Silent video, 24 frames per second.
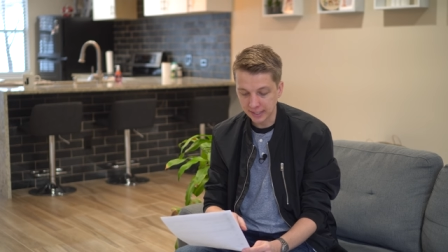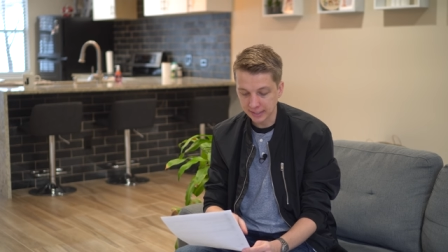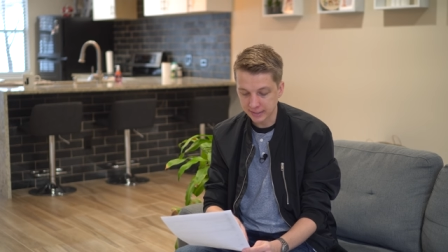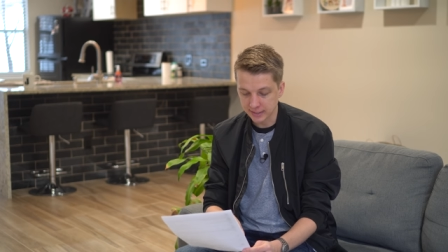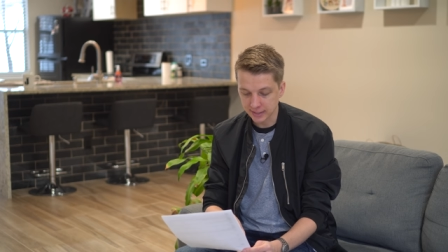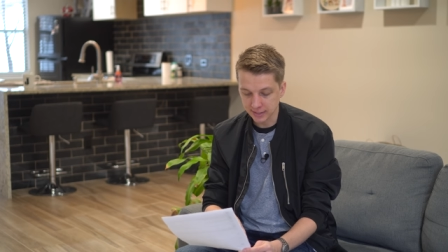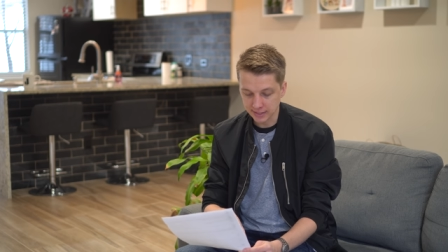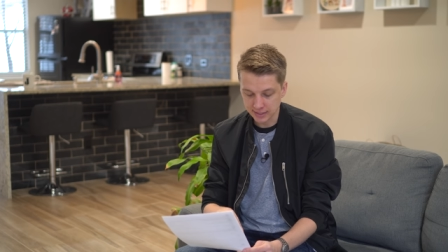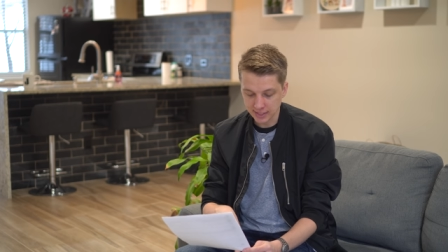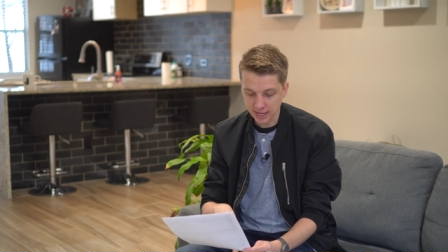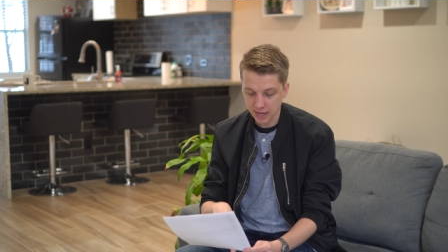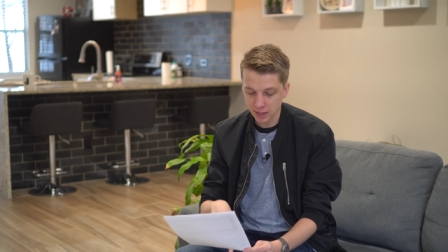
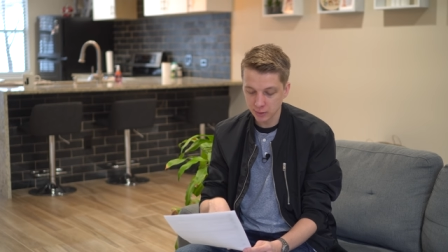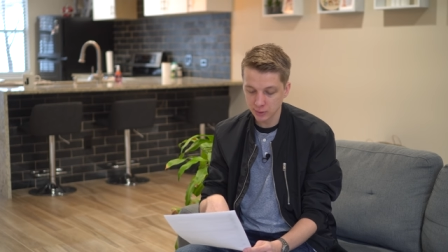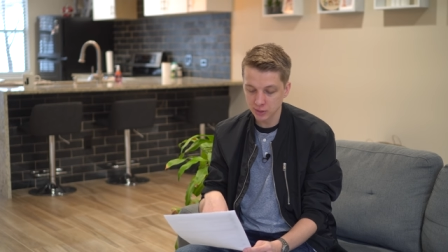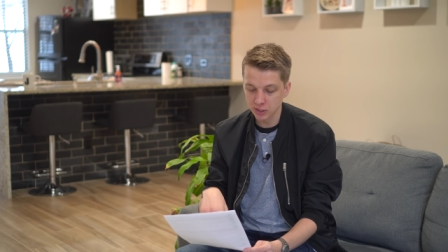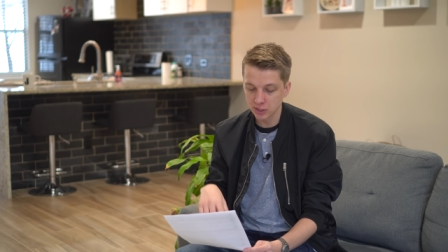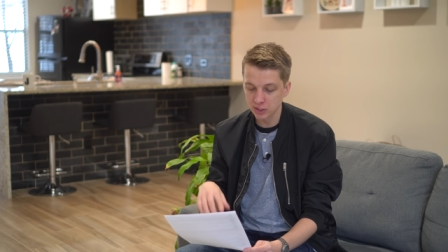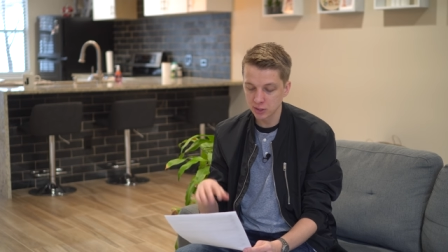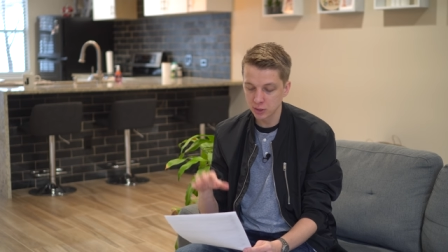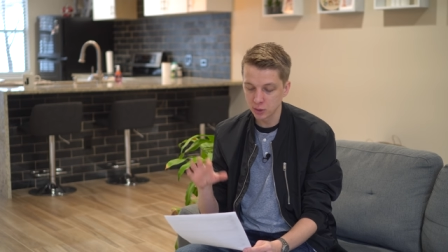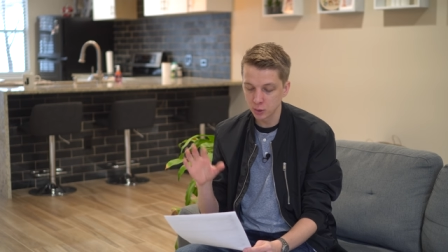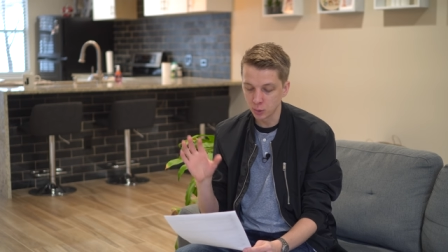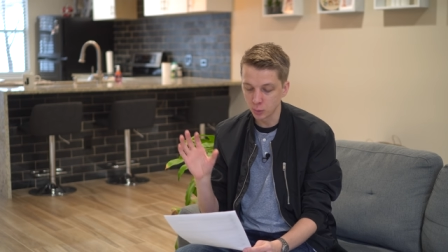
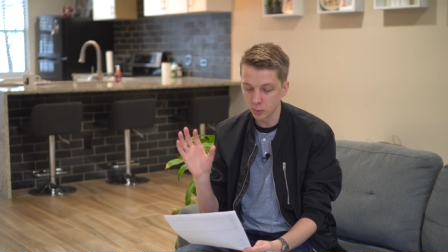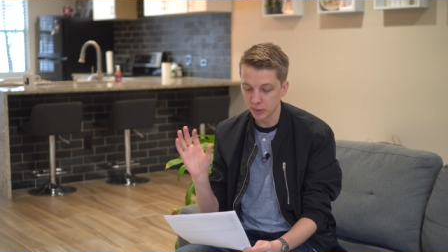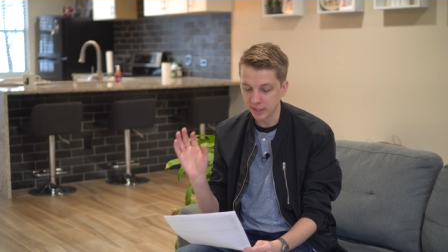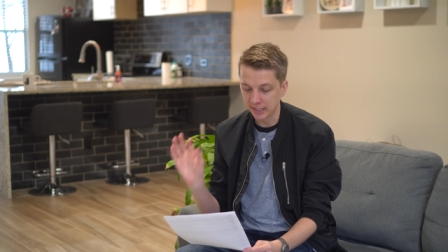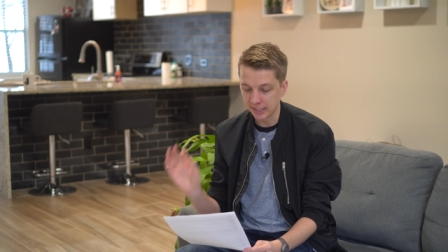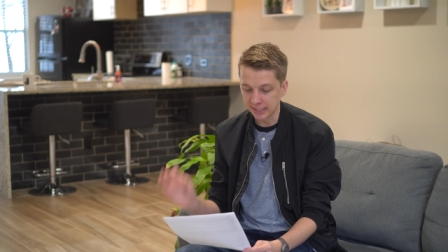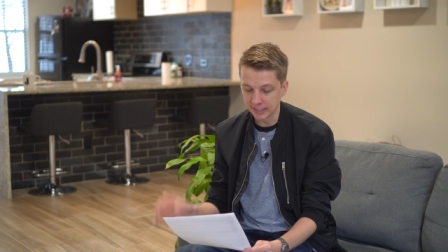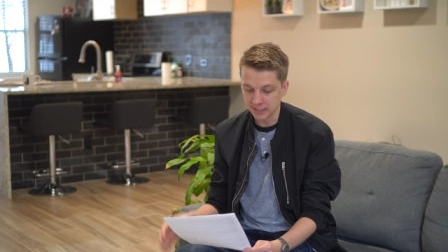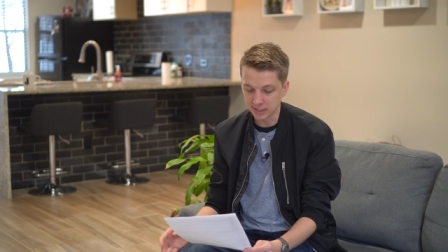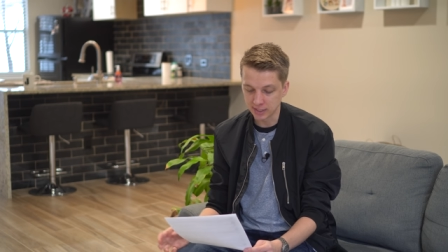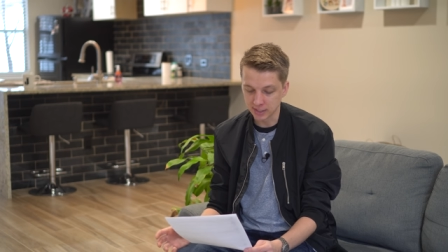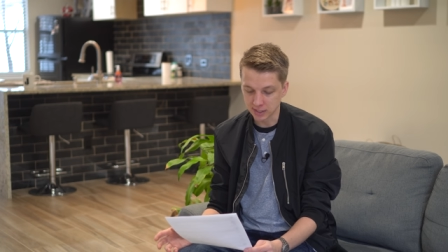A6000 to an
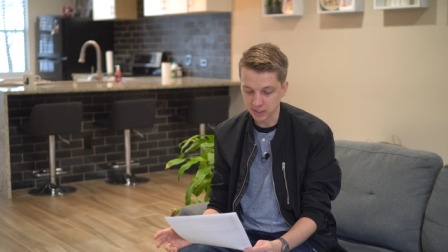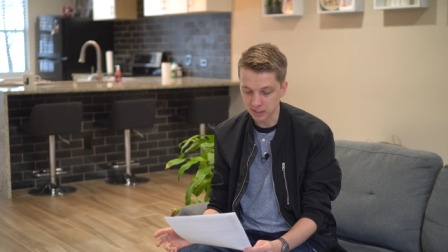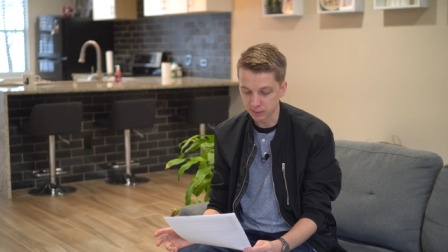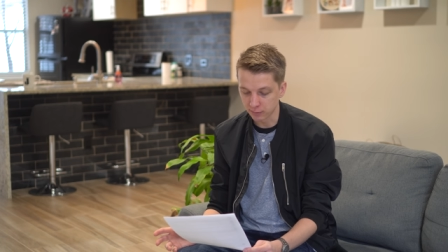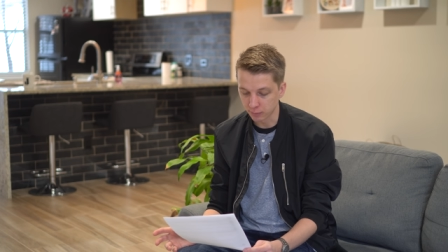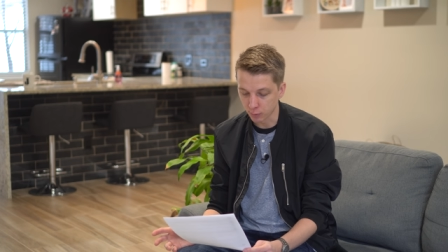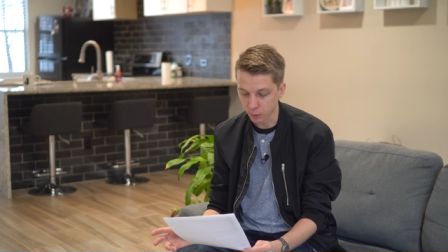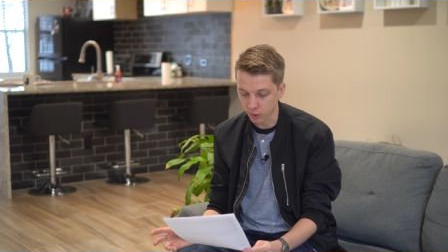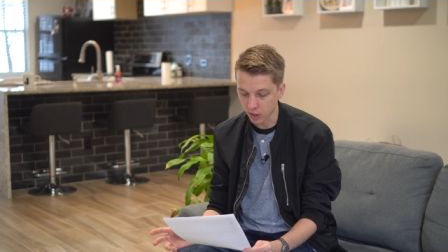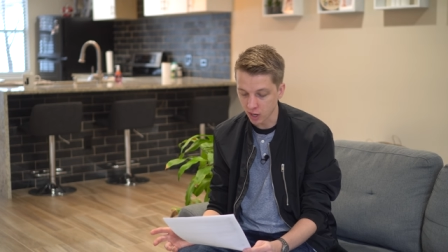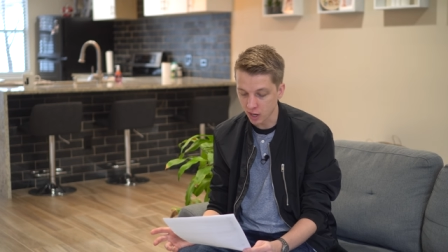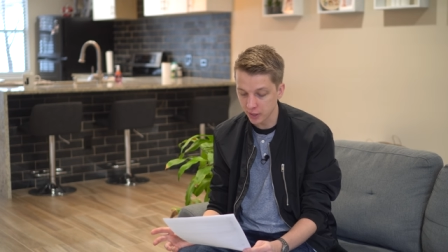
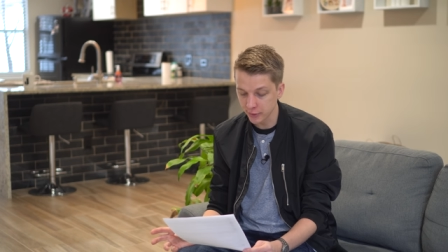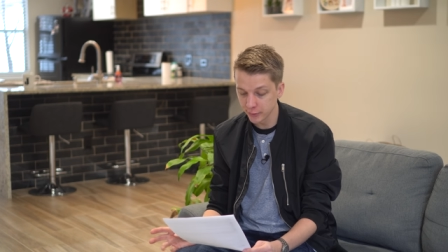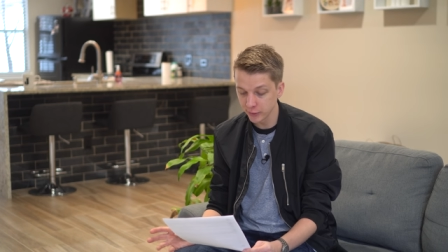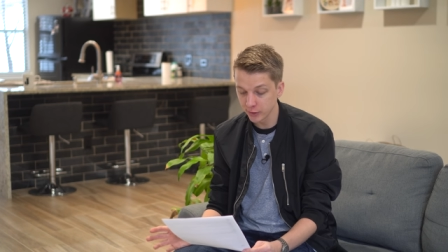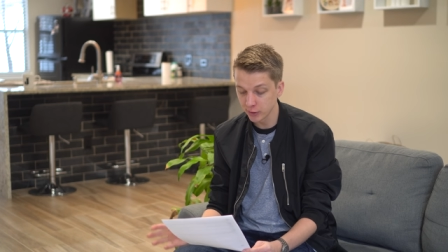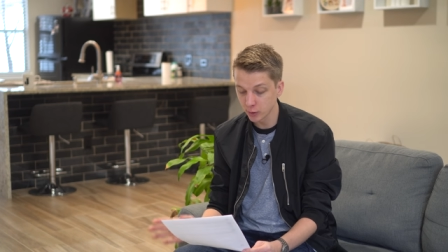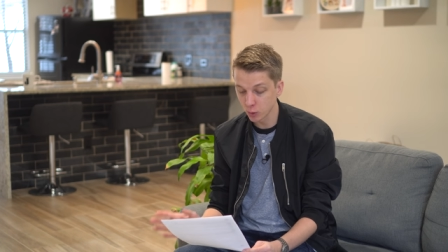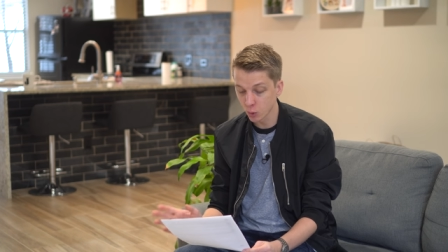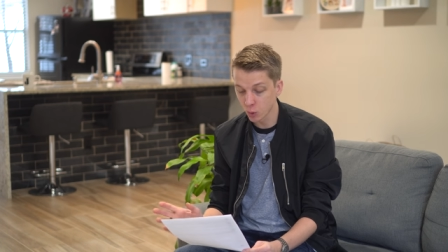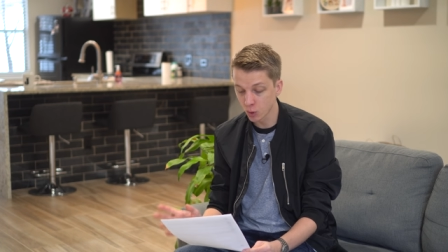A6400